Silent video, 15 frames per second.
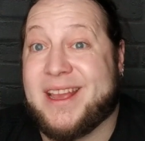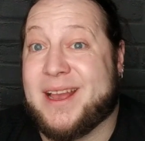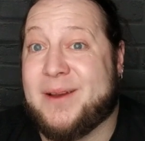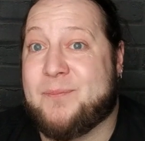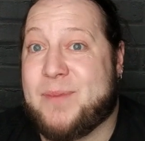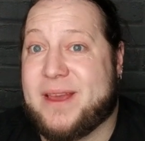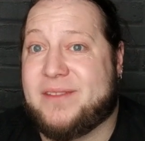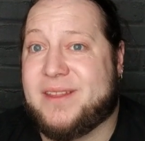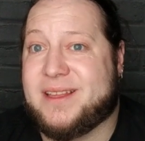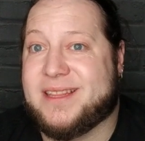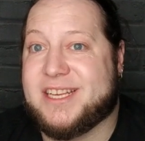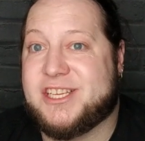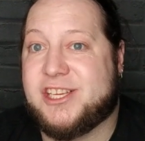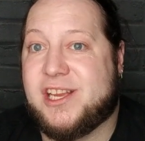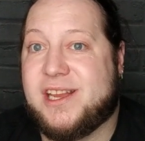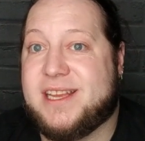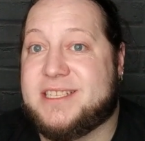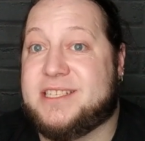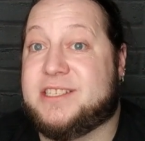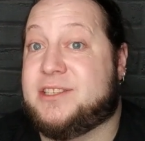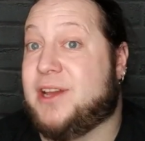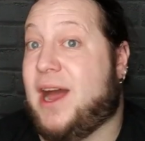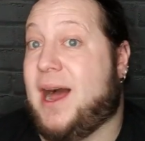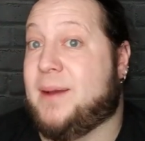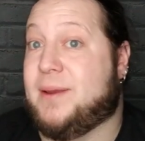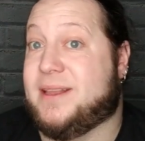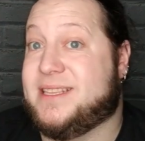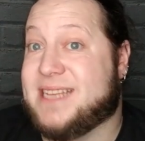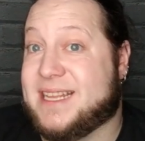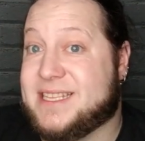thing, a big thing this year is I
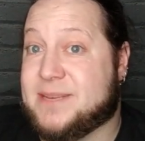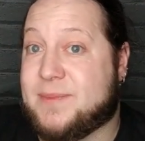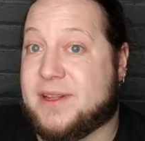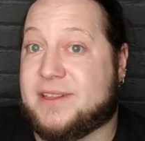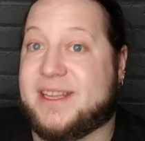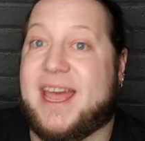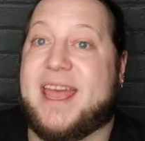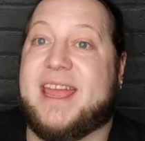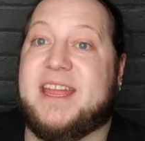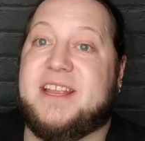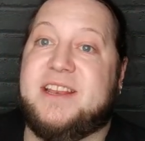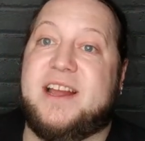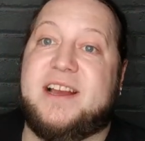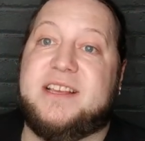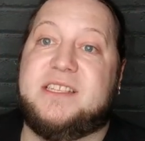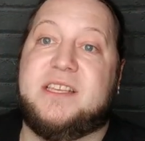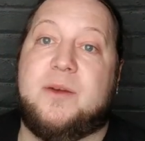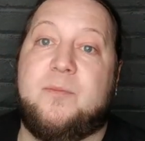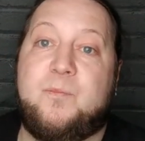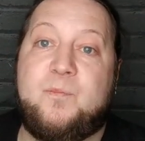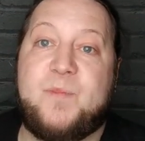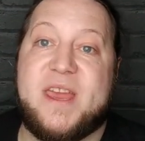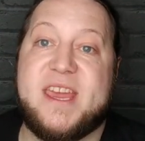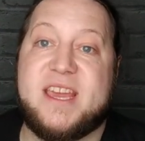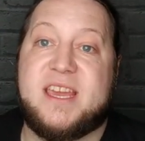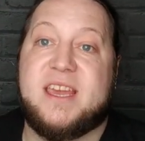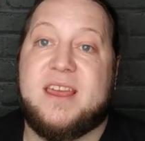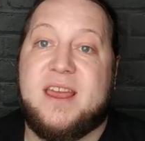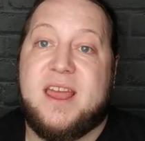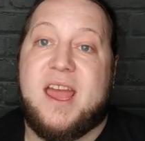intend to build a nice,
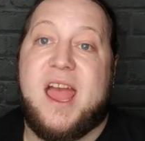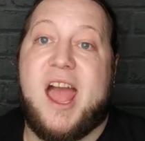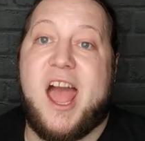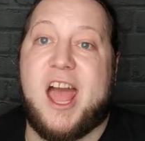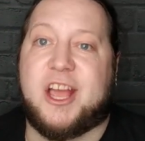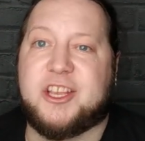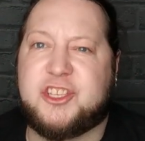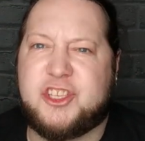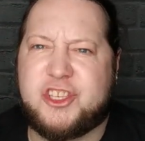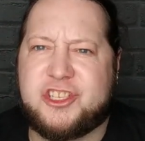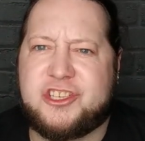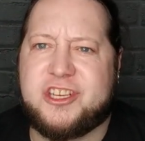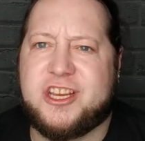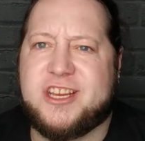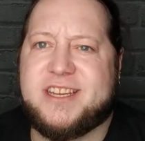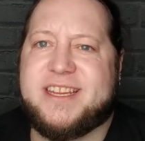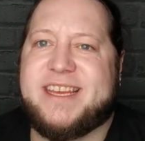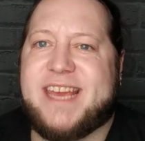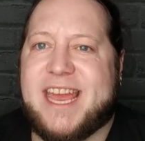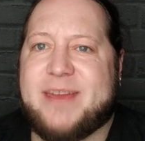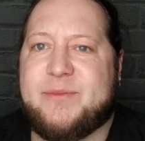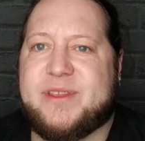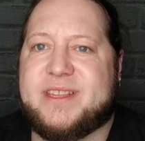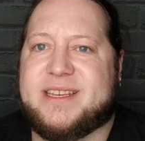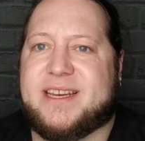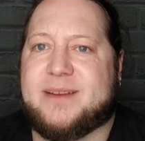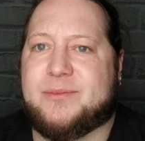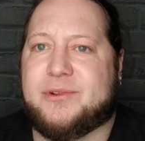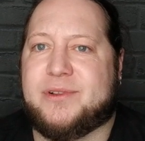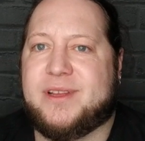big, sturdy gaming
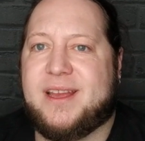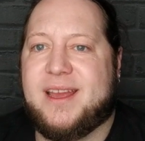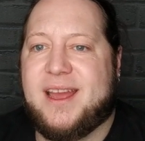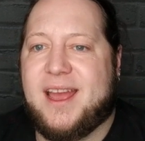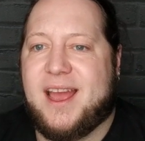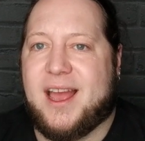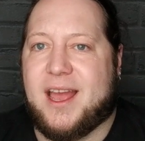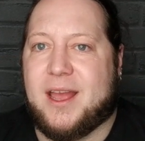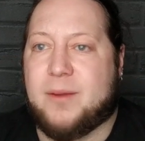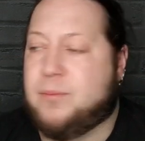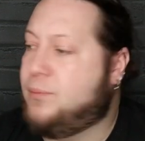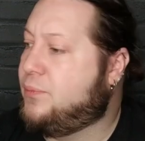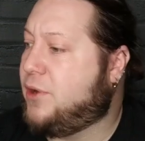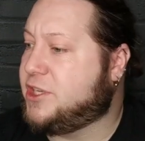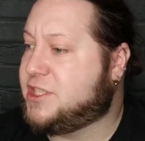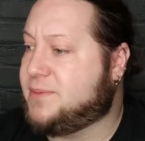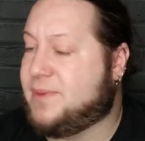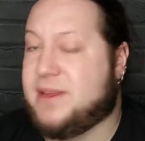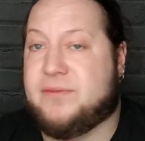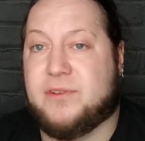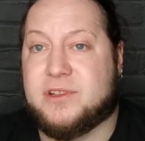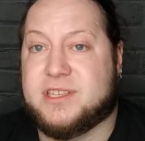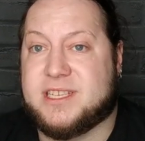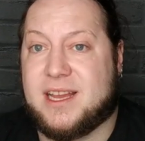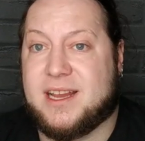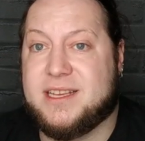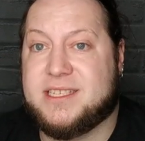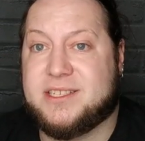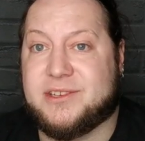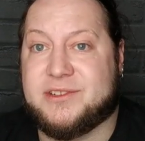table, possibly full
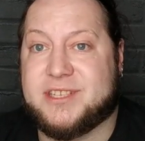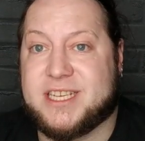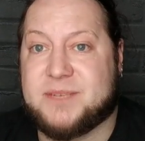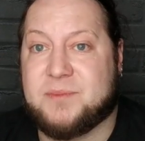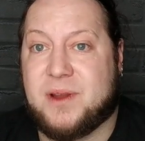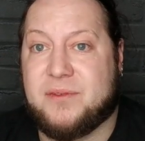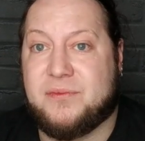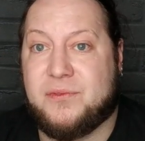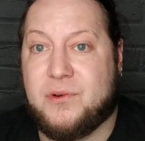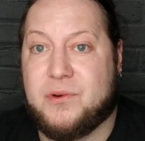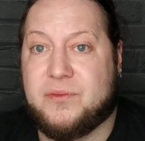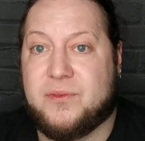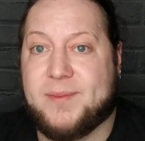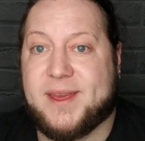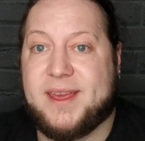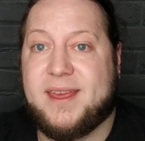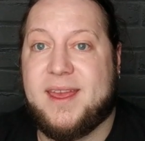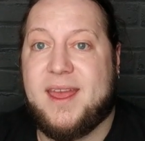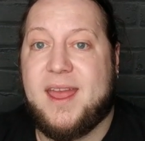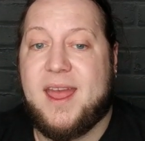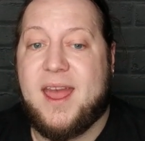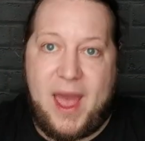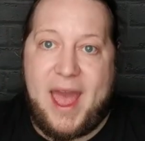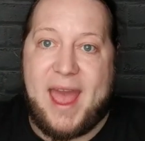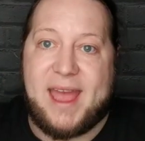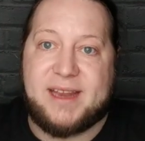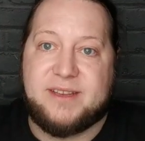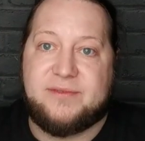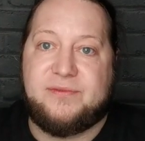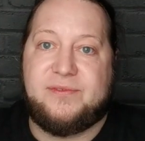size, so 6x4 for me,
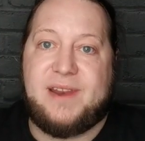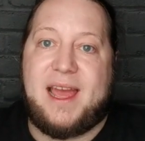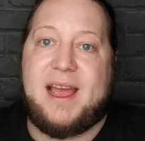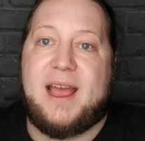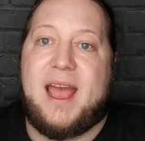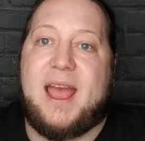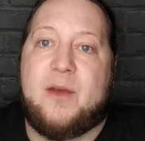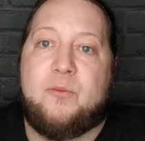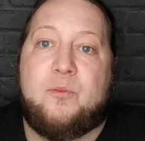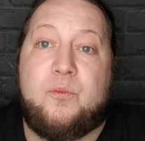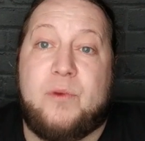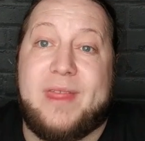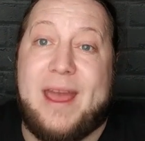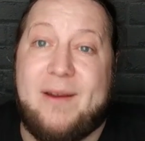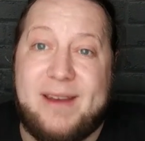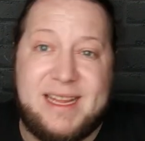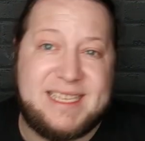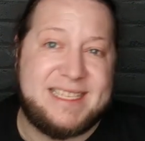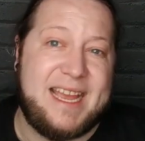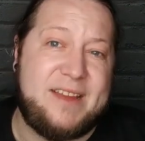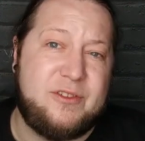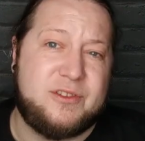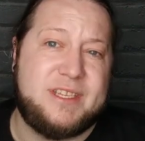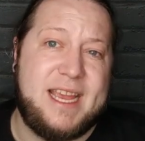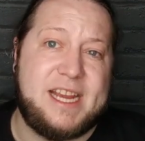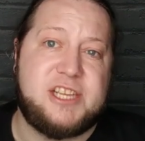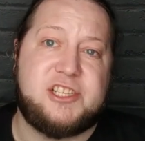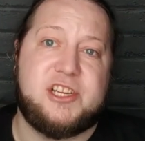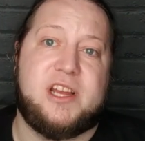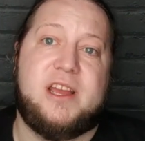and flat, without any sand or
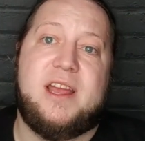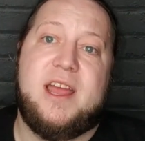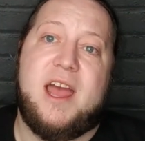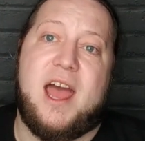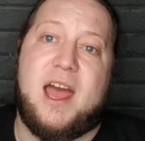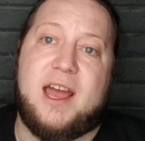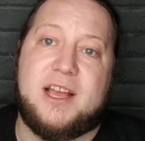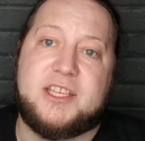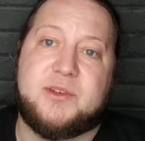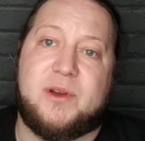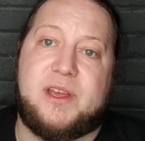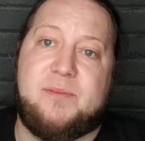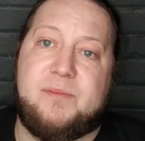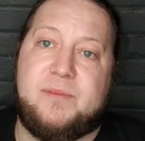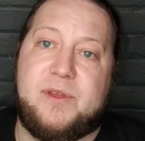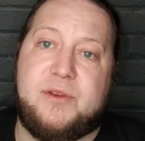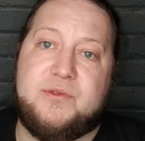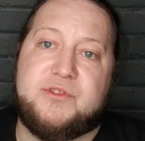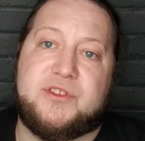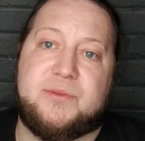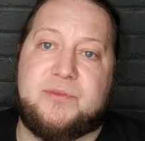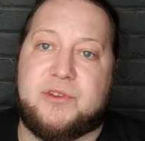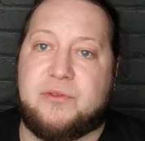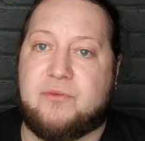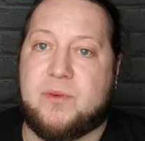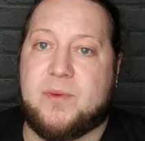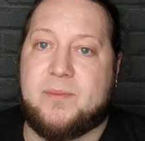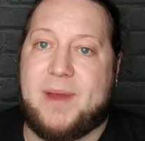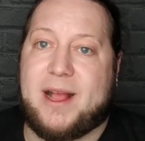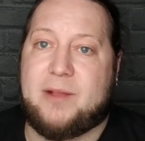texture, so I can use some sort of
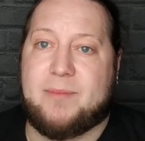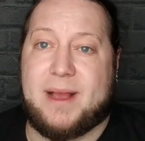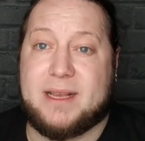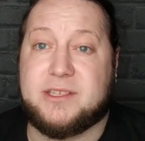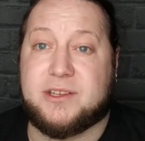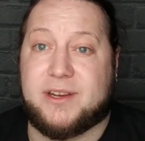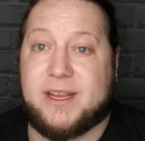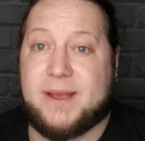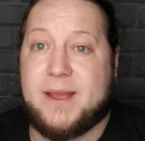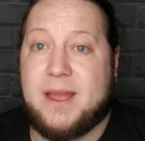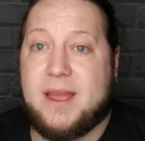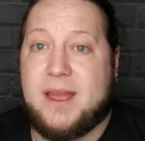rubber battle mats on it.